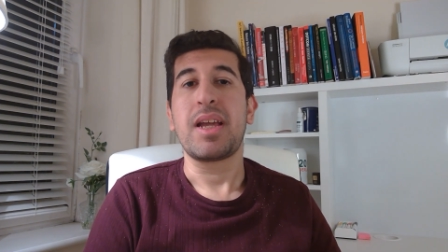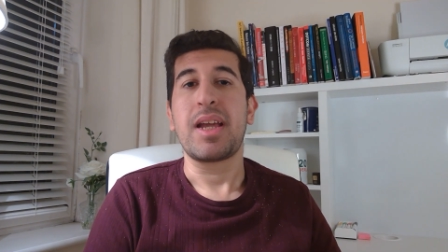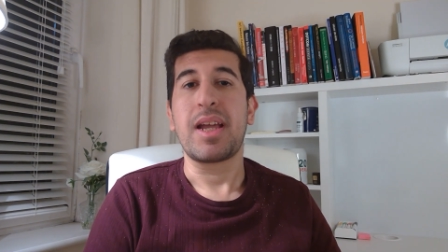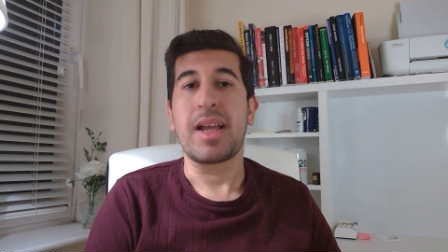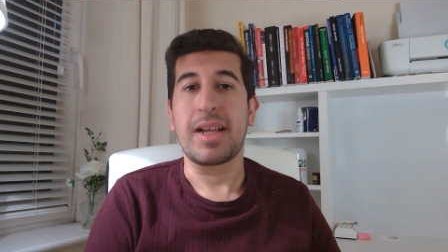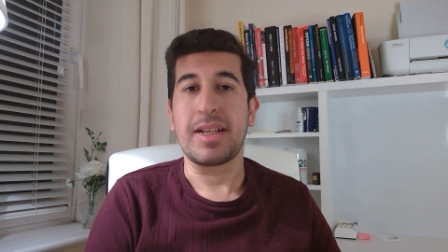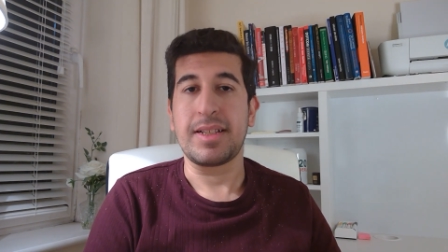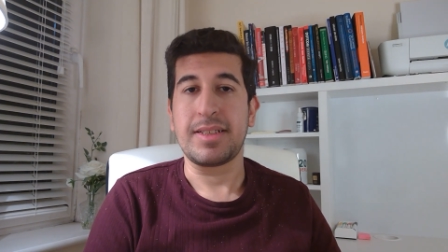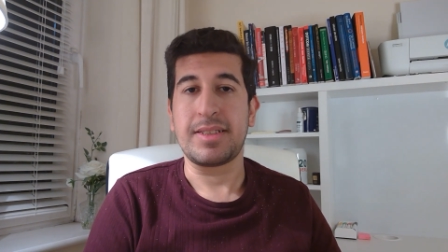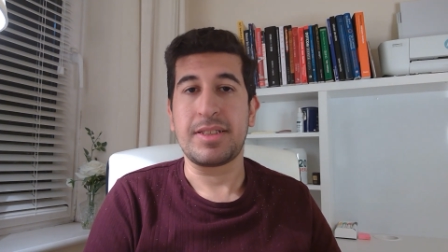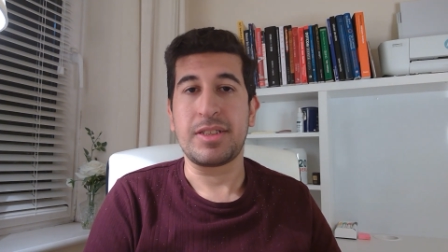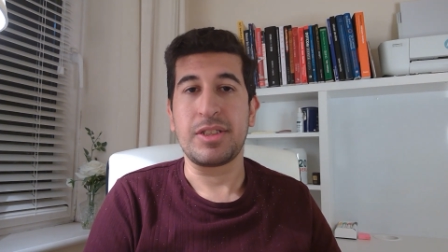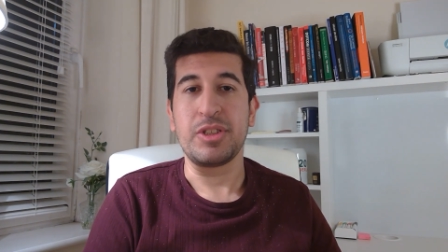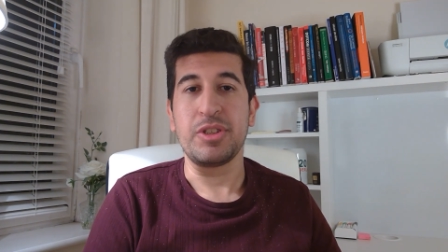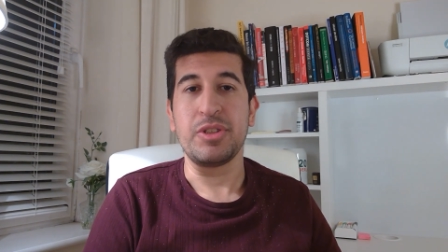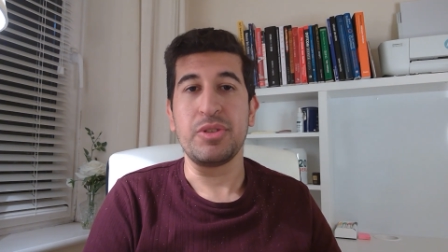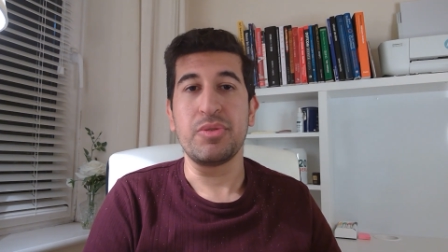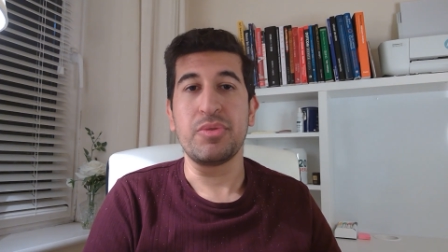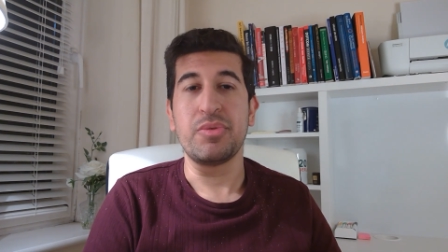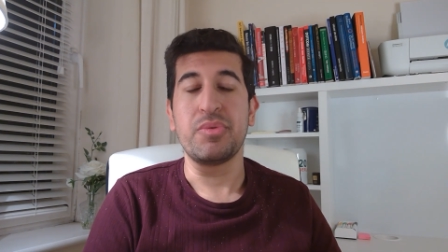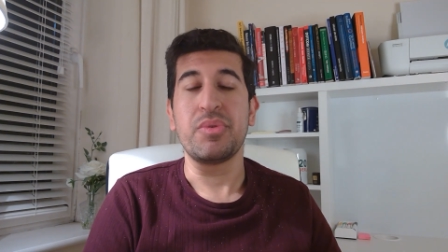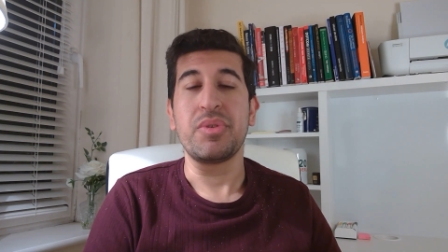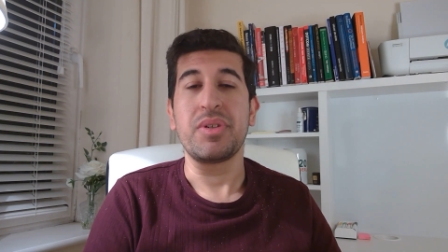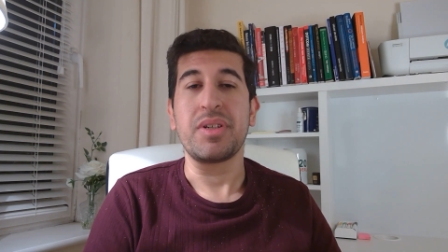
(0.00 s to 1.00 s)
and see
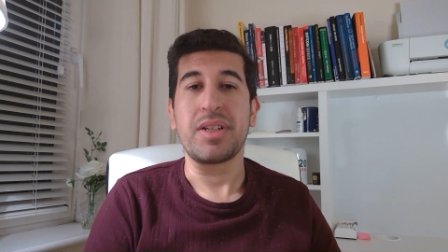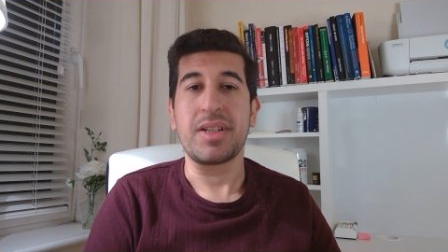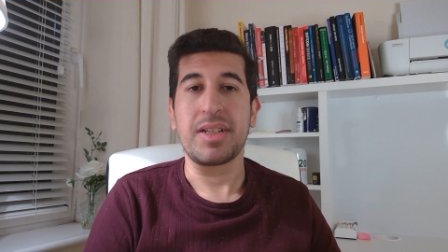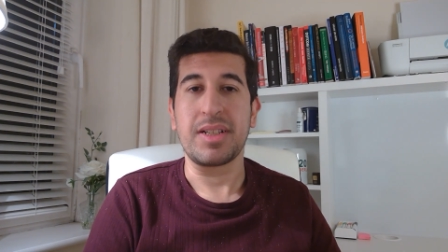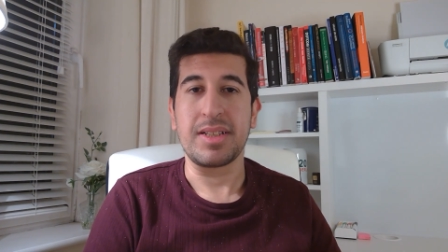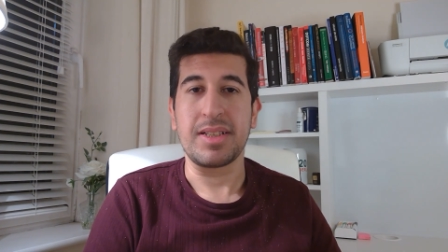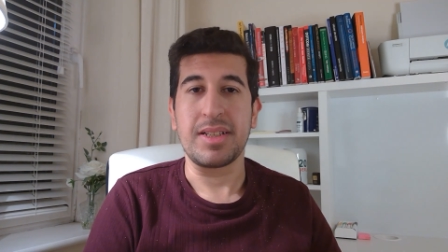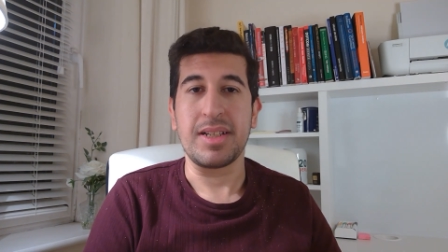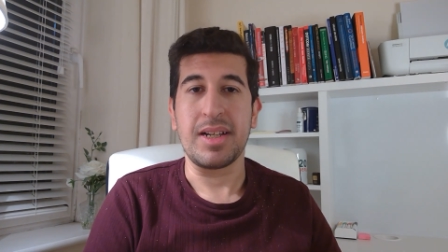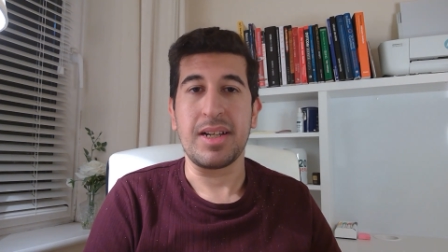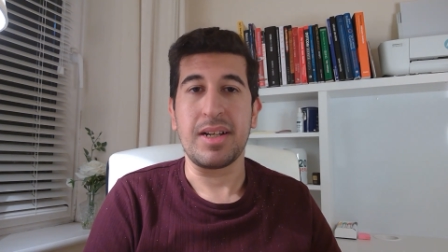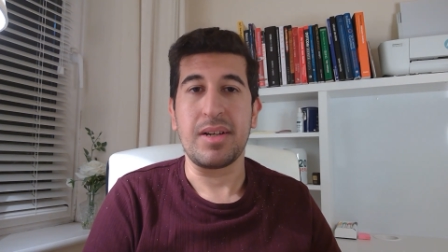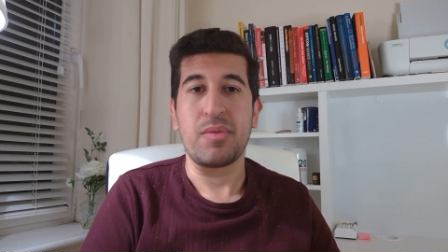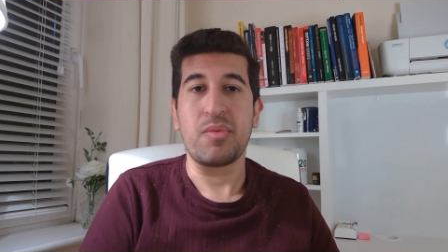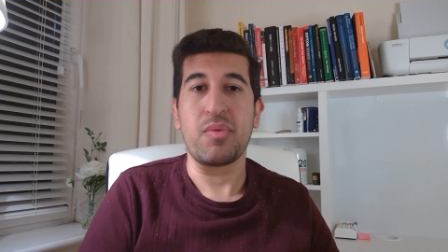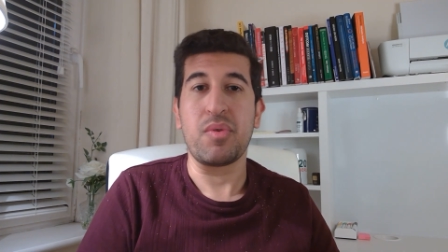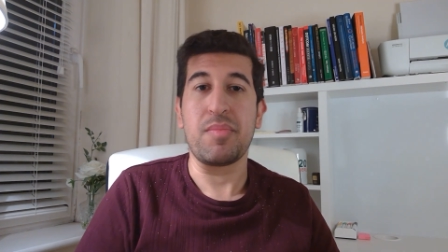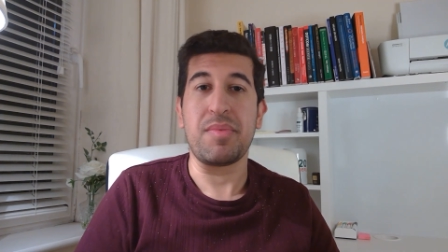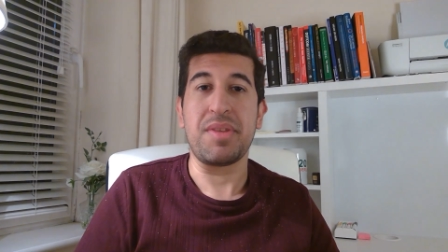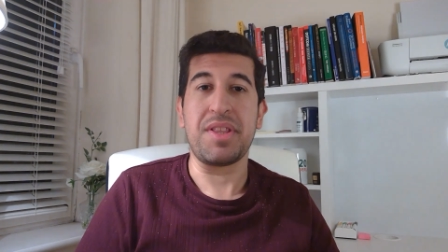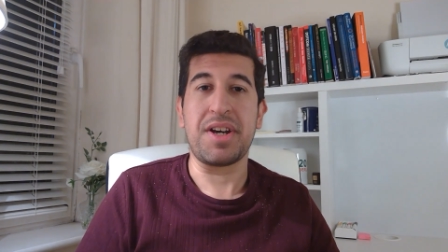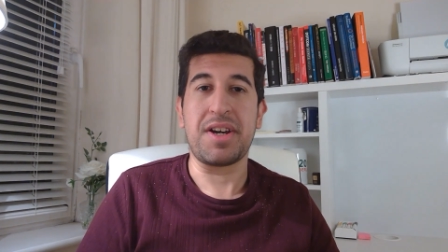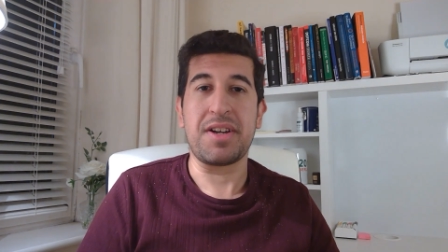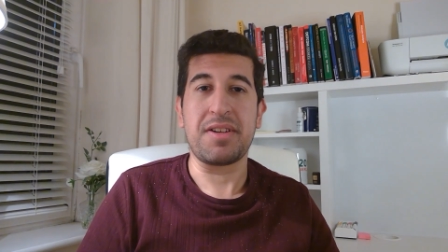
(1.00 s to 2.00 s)
you in the
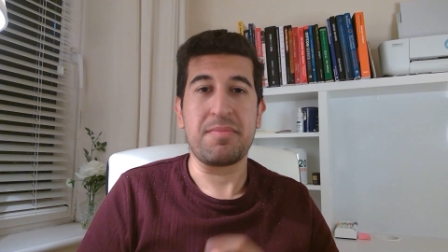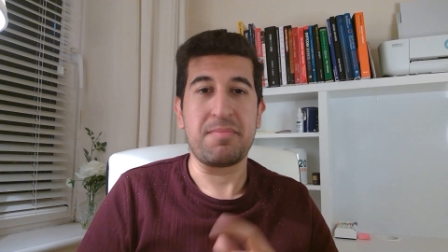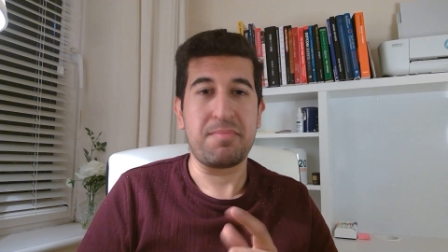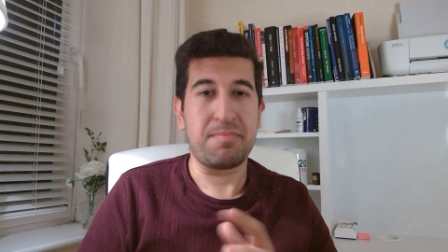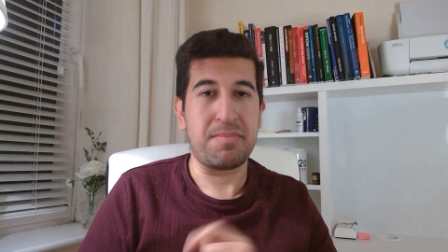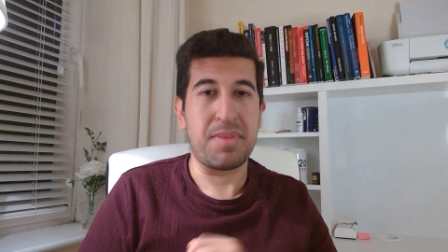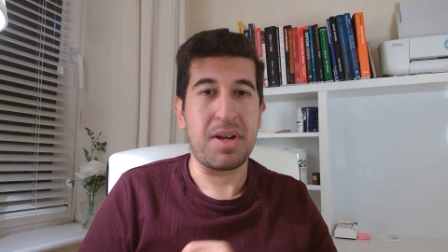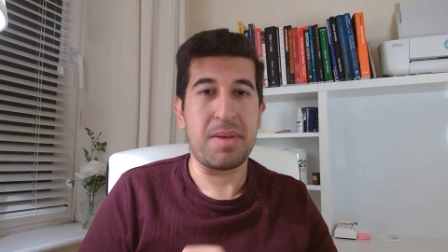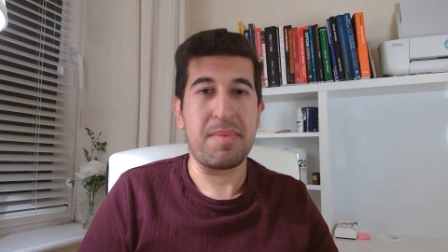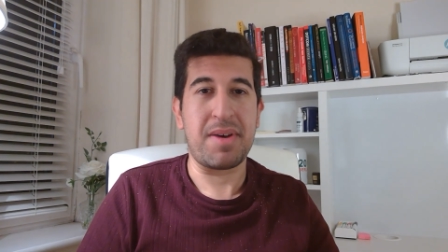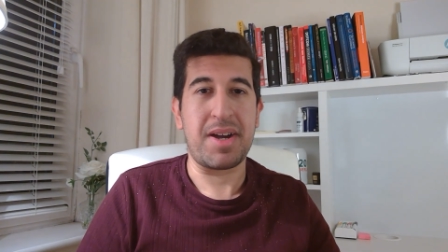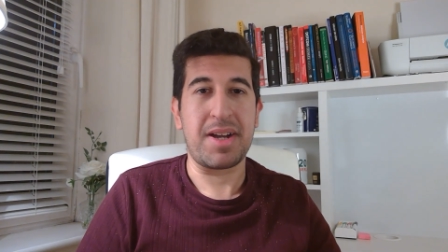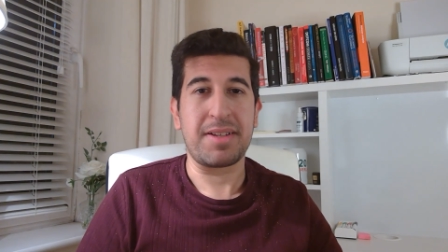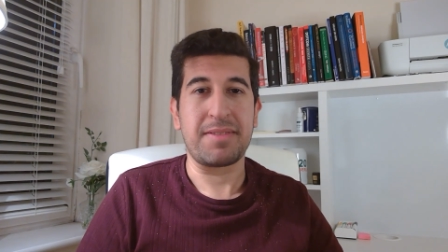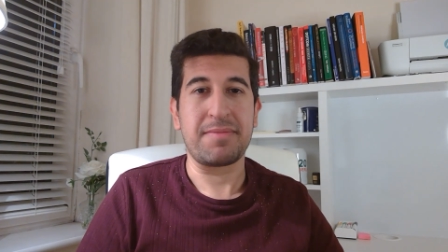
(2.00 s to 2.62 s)
webinar. Bye bye.